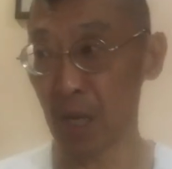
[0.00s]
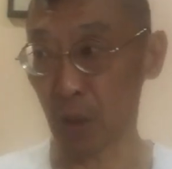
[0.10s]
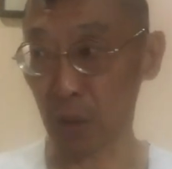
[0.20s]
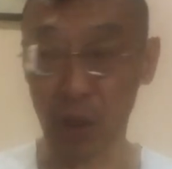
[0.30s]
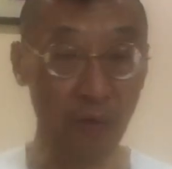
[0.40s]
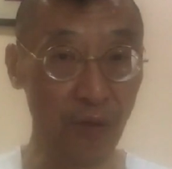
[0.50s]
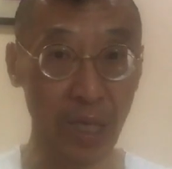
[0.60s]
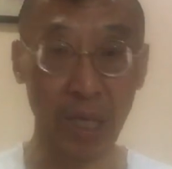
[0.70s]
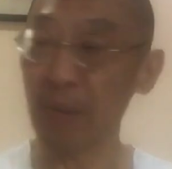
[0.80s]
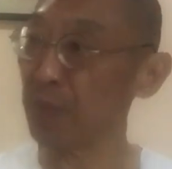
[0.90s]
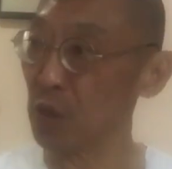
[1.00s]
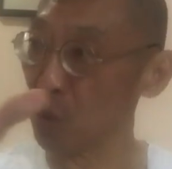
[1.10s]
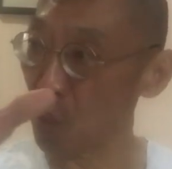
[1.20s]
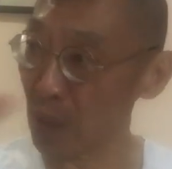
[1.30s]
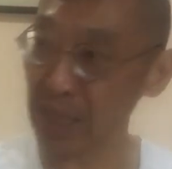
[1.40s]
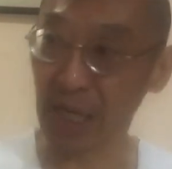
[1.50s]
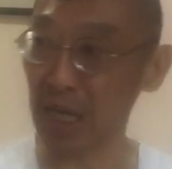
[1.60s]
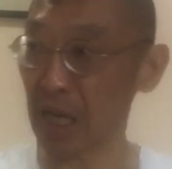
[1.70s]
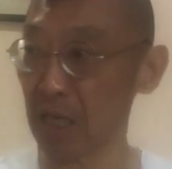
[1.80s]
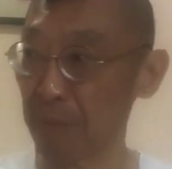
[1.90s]
Look no further, look once
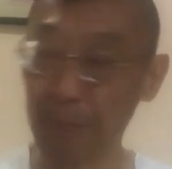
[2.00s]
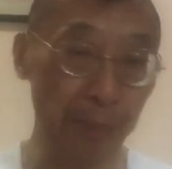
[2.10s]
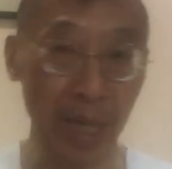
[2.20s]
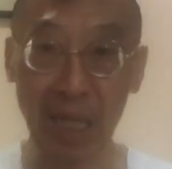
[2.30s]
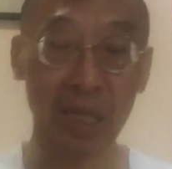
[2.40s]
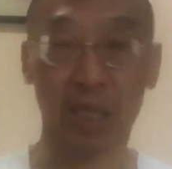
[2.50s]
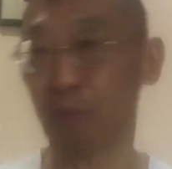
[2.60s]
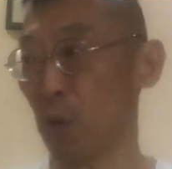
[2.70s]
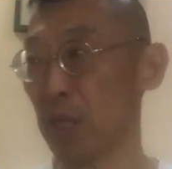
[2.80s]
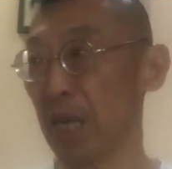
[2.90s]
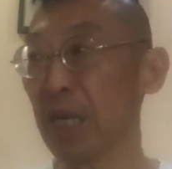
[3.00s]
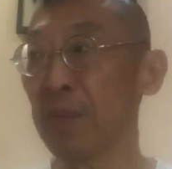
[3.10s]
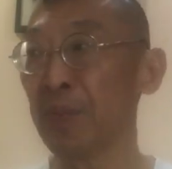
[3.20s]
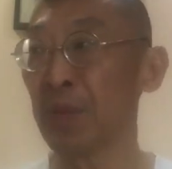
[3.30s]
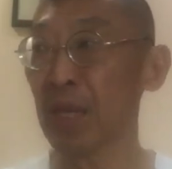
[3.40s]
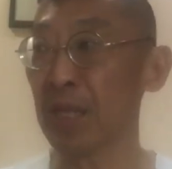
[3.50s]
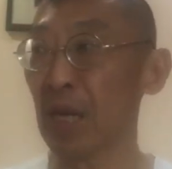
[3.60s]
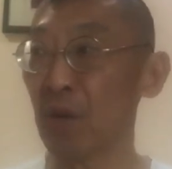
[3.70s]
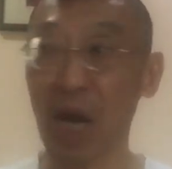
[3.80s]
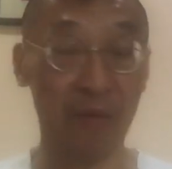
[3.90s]
again at the pink support line.
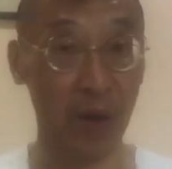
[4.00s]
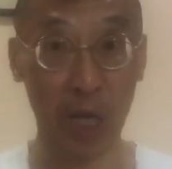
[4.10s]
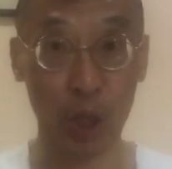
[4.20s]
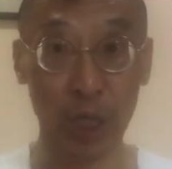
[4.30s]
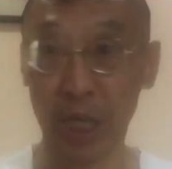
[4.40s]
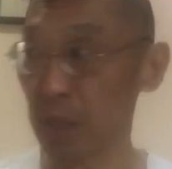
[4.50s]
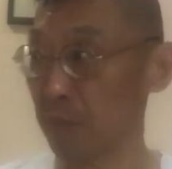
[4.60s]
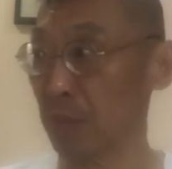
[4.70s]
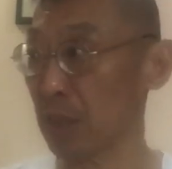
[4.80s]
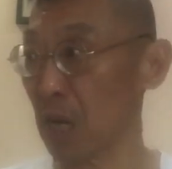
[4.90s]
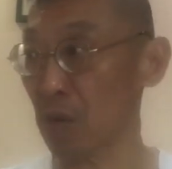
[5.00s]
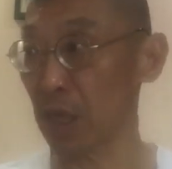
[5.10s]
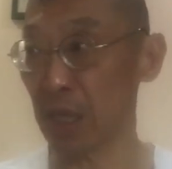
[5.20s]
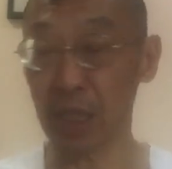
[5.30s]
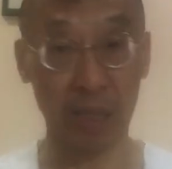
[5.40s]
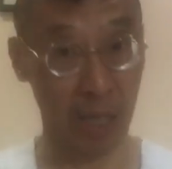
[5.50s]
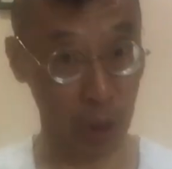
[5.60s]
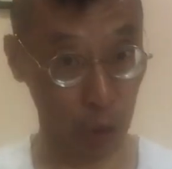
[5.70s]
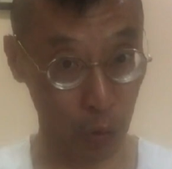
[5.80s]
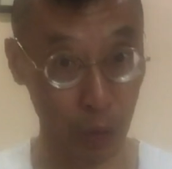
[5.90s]
Now, I've actually calculated and
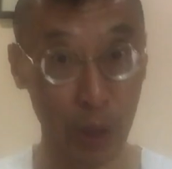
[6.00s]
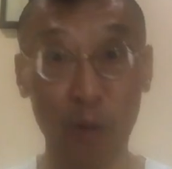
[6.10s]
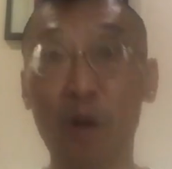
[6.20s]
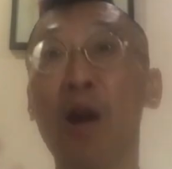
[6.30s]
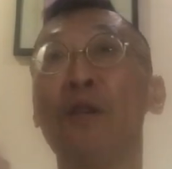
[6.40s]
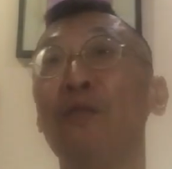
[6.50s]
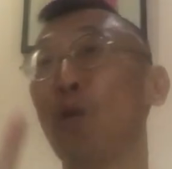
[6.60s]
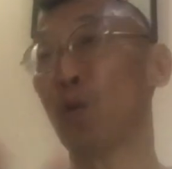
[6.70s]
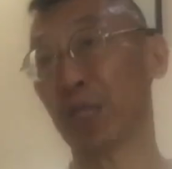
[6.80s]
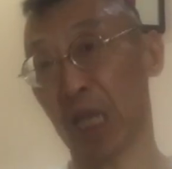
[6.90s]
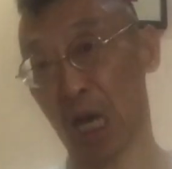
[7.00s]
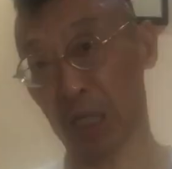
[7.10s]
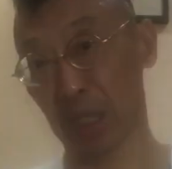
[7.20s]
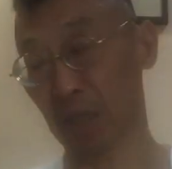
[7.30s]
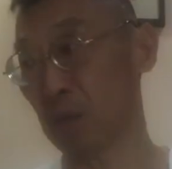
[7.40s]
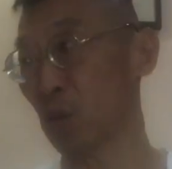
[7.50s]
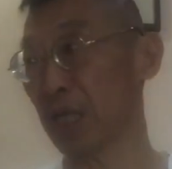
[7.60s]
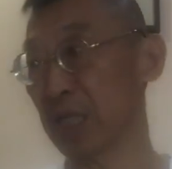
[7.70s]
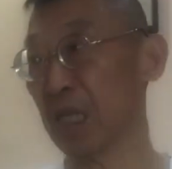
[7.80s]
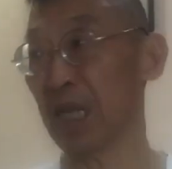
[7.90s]
shown you 4 stars. You can
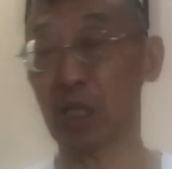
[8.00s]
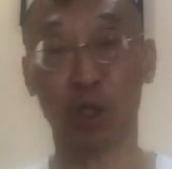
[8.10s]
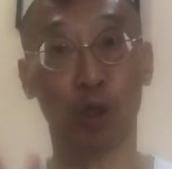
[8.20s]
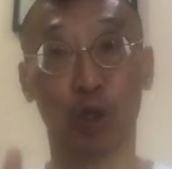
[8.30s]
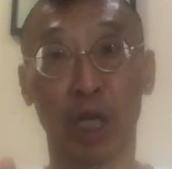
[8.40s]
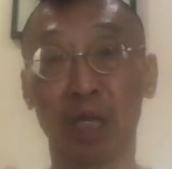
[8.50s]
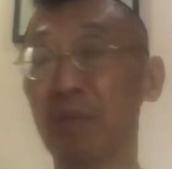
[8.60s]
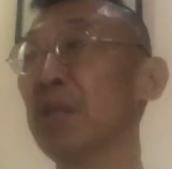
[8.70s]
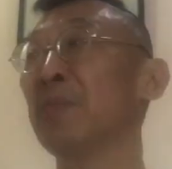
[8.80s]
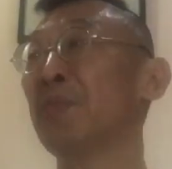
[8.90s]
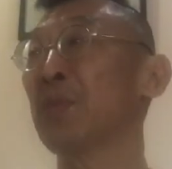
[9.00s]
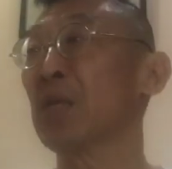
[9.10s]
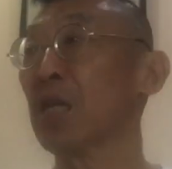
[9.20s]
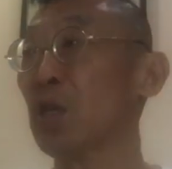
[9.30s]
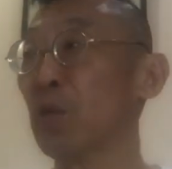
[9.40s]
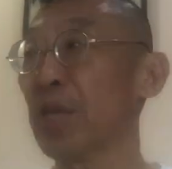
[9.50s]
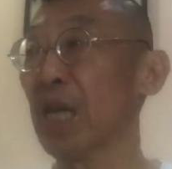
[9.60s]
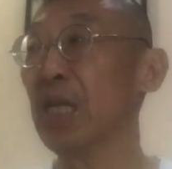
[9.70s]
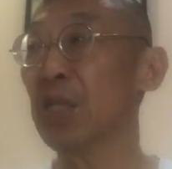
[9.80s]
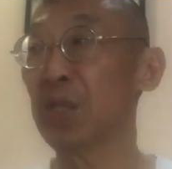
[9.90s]
see, ladies and gentlemen, you know, there
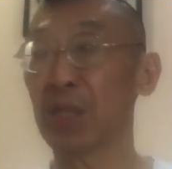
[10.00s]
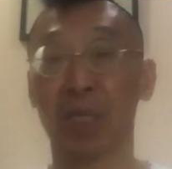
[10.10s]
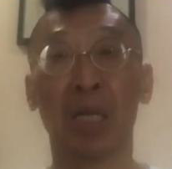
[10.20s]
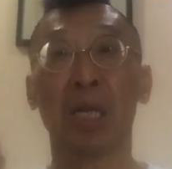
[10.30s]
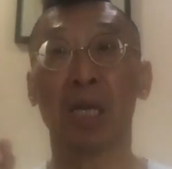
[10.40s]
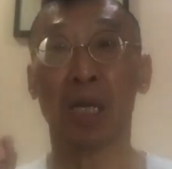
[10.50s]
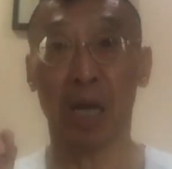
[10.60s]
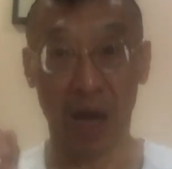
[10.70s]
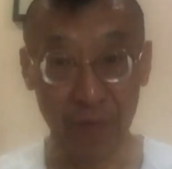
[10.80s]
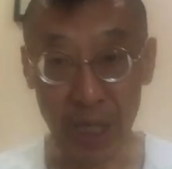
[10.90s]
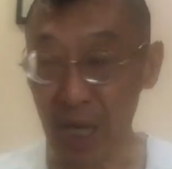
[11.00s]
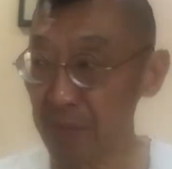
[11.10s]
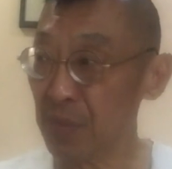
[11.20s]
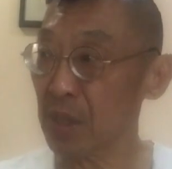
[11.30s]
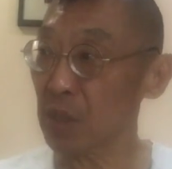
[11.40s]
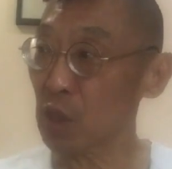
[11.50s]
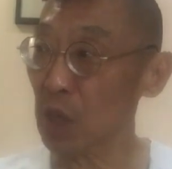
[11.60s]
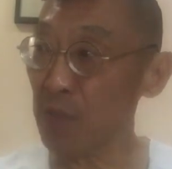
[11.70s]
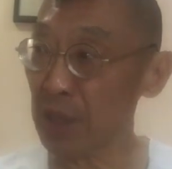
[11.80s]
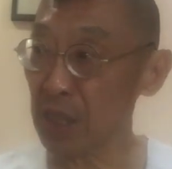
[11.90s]
is, every time the
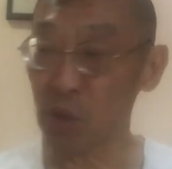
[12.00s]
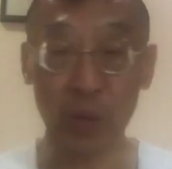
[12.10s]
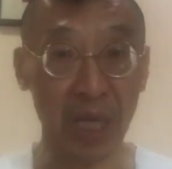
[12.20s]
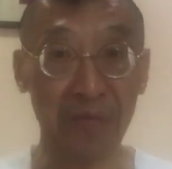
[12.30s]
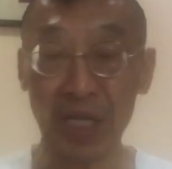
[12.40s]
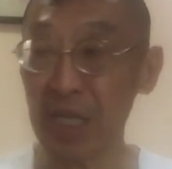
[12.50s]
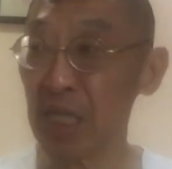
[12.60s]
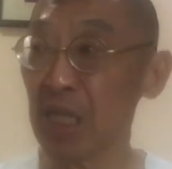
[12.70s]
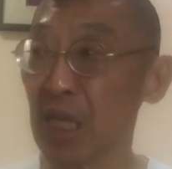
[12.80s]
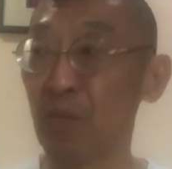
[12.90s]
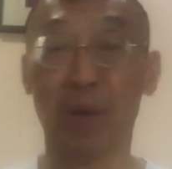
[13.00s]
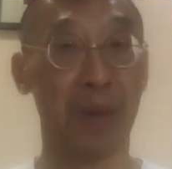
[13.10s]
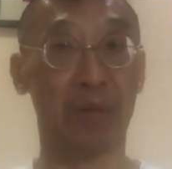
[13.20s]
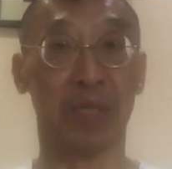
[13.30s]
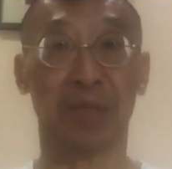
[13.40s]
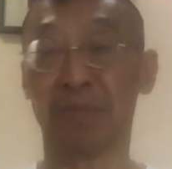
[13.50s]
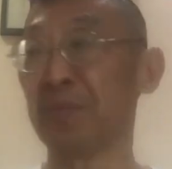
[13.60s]
share price hit 270, it rebounded.